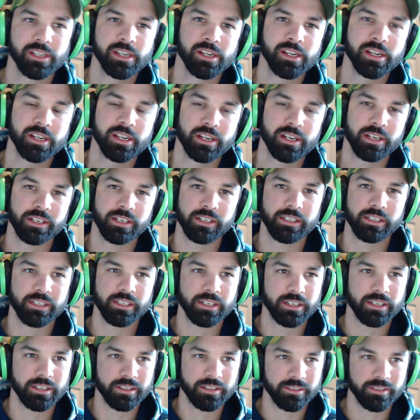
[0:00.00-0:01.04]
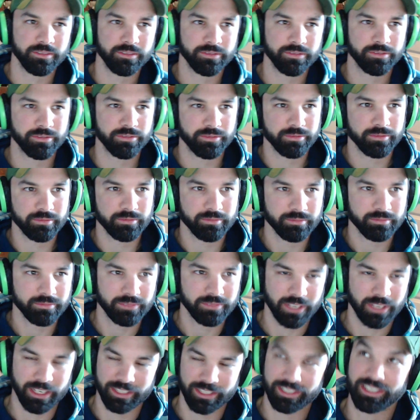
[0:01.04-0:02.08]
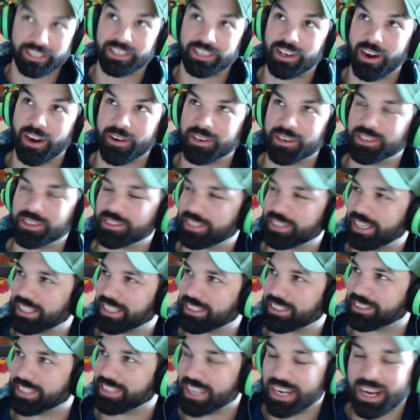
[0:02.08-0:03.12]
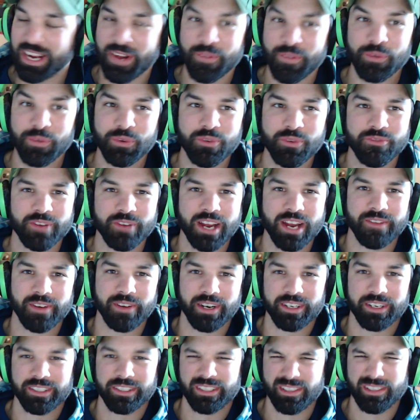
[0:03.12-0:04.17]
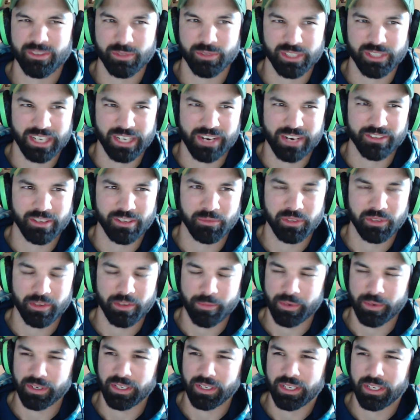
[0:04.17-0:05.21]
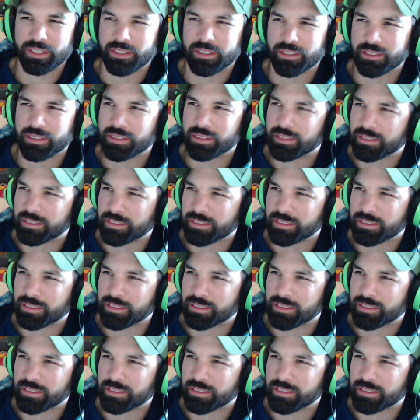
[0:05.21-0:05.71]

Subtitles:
of, not garden tractor, the new 5R series, which goes up to about 100